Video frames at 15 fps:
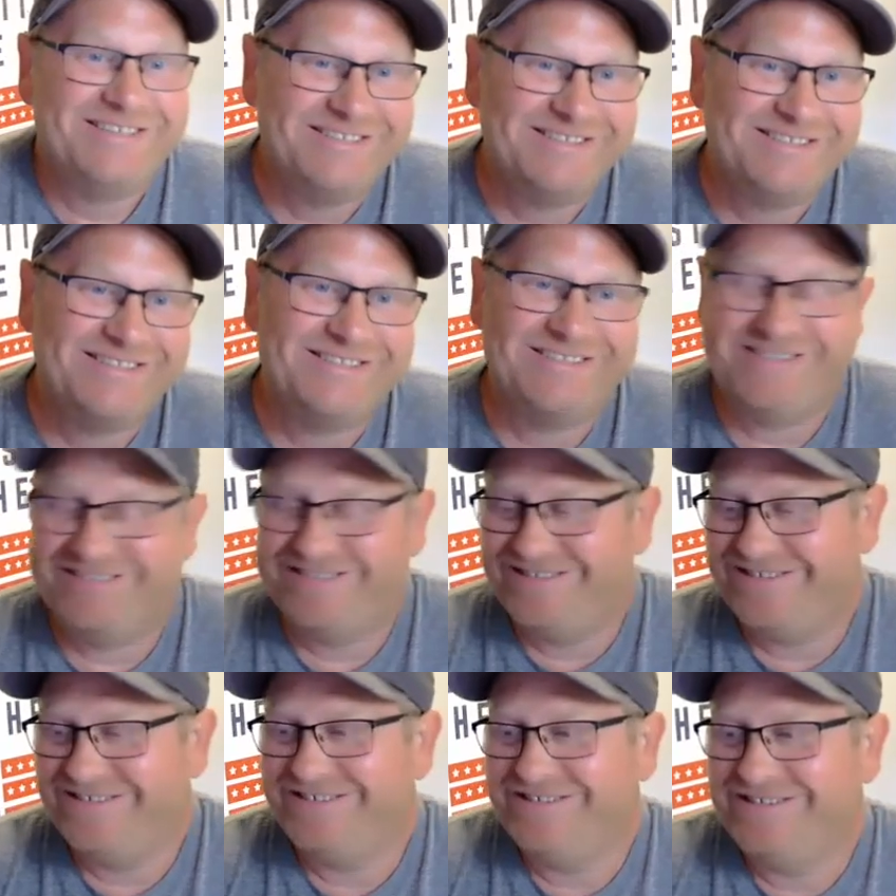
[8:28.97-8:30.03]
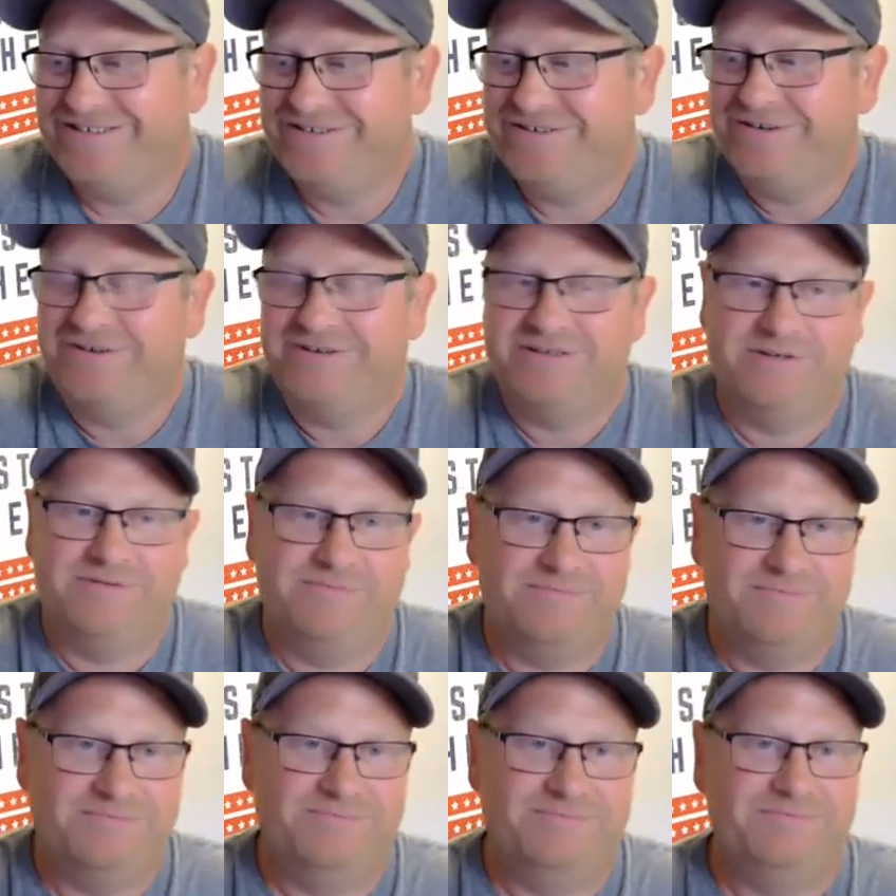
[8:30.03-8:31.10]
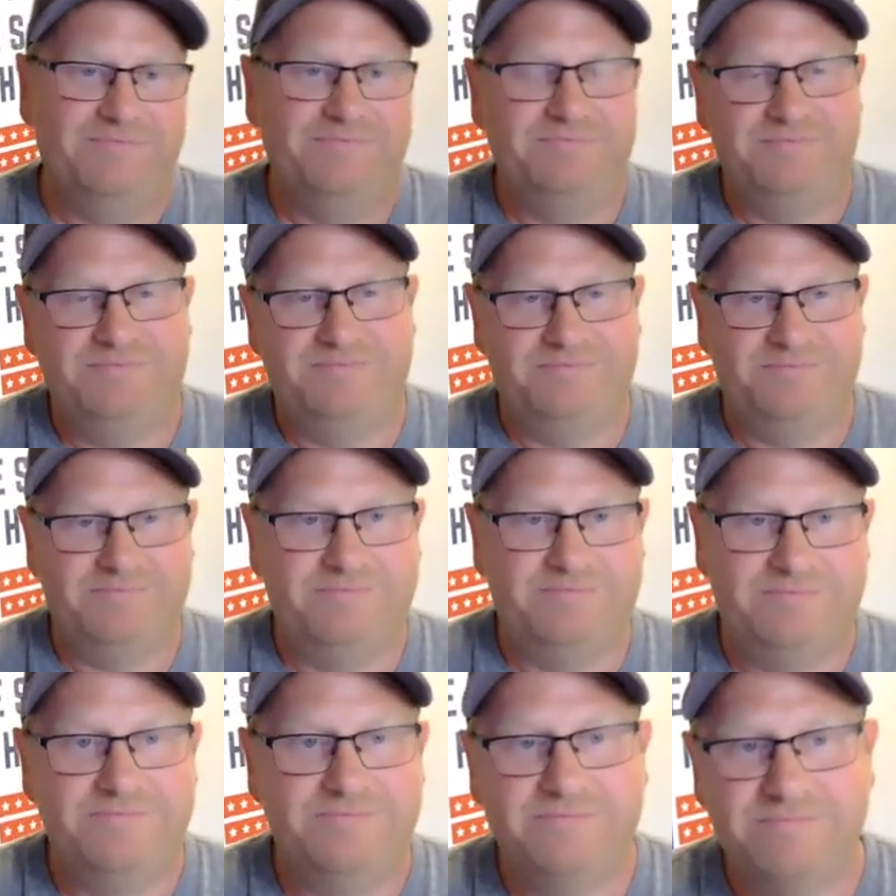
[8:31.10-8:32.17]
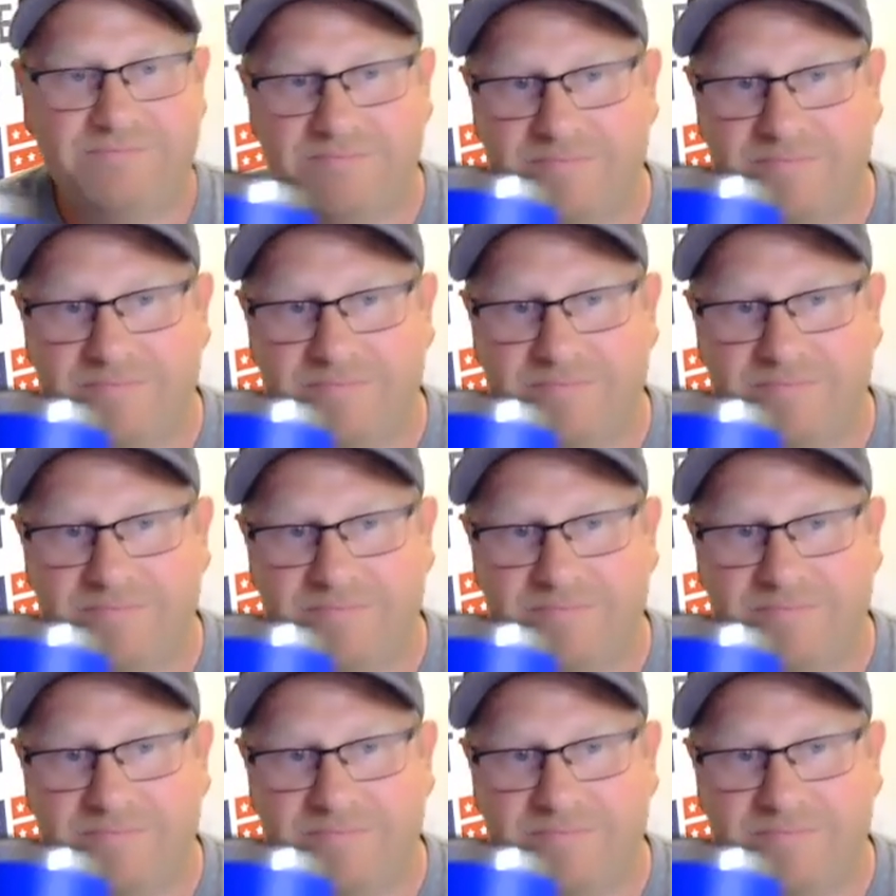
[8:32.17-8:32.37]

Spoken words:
No words are spoken by the person on screen.